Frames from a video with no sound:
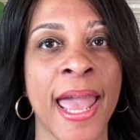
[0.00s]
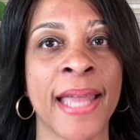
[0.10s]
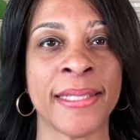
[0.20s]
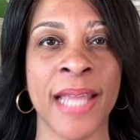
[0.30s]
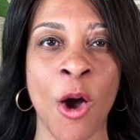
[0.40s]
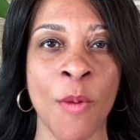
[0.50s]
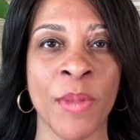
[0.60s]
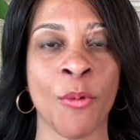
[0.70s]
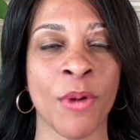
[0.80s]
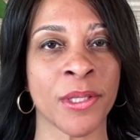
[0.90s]
and tell
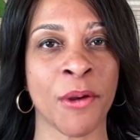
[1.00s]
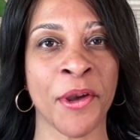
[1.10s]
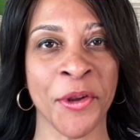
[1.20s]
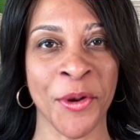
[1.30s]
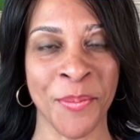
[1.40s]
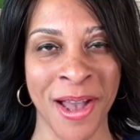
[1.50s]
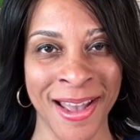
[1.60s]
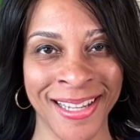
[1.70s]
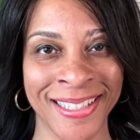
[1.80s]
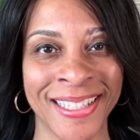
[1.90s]
me what's on your
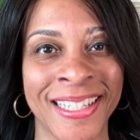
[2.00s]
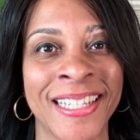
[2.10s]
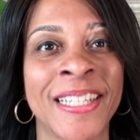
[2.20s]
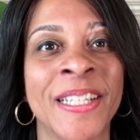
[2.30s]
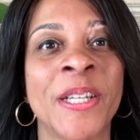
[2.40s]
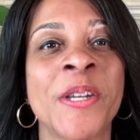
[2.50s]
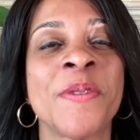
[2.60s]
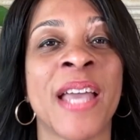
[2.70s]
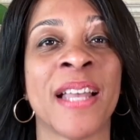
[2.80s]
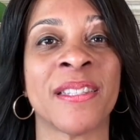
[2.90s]
mind.
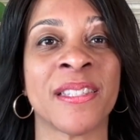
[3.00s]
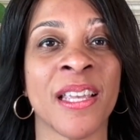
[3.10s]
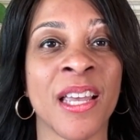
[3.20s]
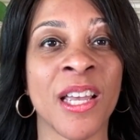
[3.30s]
That's